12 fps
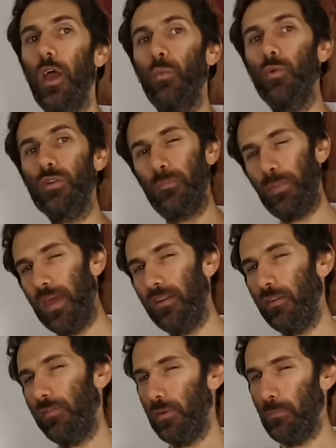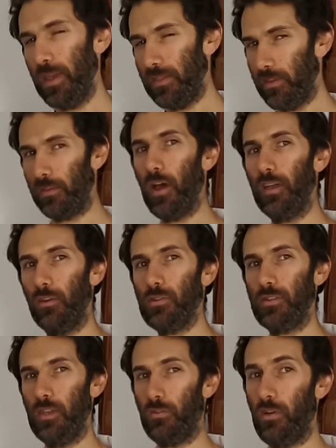will depend if you meet the diagnostic